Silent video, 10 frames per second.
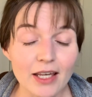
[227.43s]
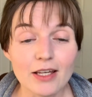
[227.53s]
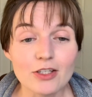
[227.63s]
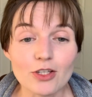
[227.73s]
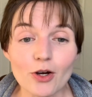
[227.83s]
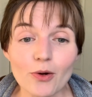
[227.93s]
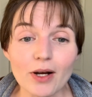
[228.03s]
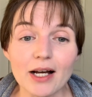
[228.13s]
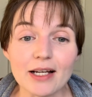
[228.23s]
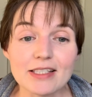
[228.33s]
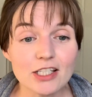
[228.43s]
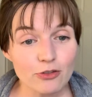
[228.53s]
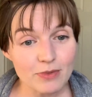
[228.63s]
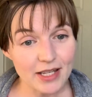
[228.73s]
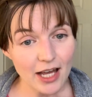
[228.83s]
So Stitch
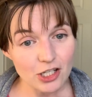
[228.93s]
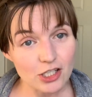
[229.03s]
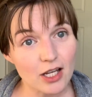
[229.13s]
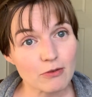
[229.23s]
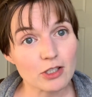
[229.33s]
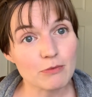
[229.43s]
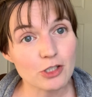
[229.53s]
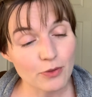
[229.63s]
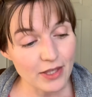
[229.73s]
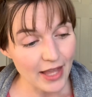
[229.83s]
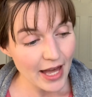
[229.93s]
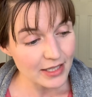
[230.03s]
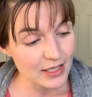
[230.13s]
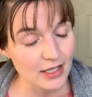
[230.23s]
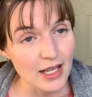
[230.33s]
from Stash, I'm going to be doing
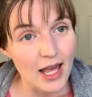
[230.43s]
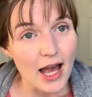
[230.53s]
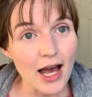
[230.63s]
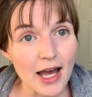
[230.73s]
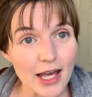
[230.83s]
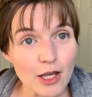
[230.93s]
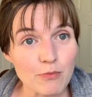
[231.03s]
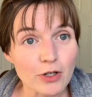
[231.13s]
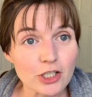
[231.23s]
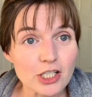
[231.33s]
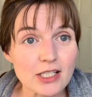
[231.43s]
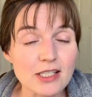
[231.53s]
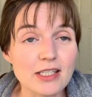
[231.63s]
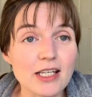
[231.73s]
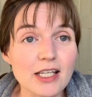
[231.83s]
that. I
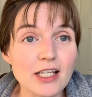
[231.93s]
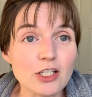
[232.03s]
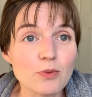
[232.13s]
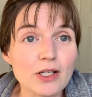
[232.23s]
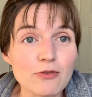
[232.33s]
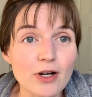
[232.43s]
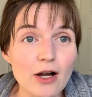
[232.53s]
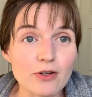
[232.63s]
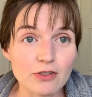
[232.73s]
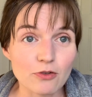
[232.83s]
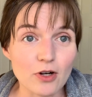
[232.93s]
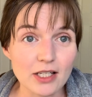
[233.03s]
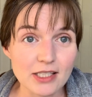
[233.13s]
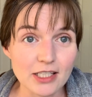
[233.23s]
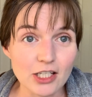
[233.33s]
purchased the 24 Hours of
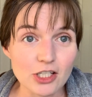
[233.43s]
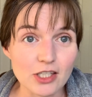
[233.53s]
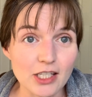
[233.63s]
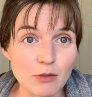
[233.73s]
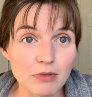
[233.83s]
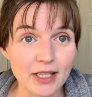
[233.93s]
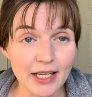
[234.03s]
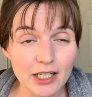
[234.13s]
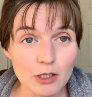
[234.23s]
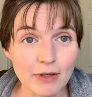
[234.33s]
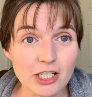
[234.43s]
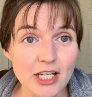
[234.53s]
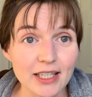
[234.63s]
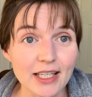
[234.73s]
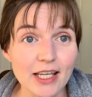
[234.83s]
XStitch, the planner by
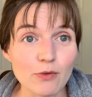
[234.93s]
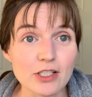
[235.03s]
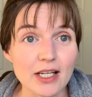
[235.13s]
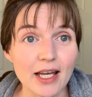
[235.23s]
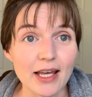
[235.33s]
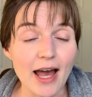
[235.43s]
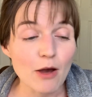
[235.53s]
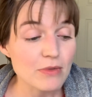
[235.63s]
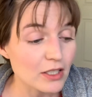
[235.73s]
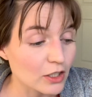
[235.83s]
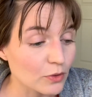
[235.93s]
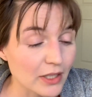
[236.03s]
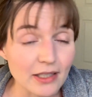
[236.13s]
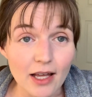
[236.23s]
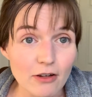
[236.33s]
Jen Lee, which I
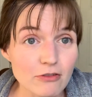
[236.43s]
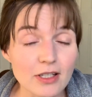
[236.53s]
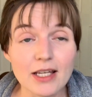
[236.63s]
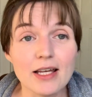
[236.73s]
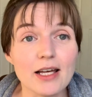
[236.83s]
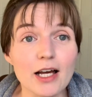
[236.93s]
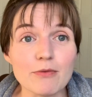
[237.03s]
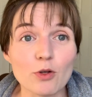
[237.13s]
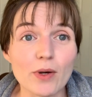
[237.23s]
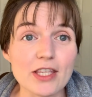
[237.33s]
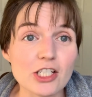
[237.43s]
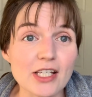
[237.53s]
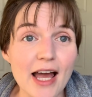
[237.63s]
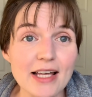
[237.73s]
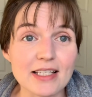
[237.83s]
absolutely love. The way that she
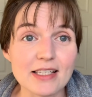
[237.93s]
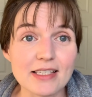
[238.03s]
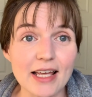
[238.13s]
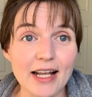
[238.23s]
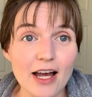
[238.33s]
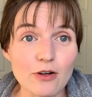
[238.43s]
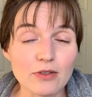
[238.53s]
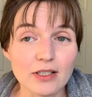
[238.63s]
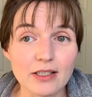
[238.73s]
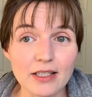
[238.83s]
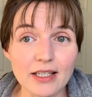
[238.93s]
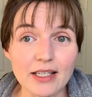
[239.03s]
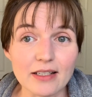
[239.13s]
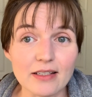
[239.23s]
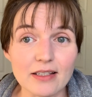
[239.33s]
has it set out,
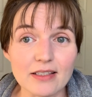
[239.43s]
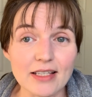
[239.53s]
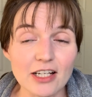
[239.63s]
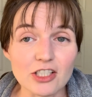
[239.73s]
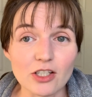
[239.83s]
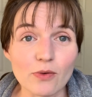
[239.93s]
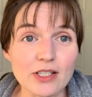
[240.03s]
it's actually going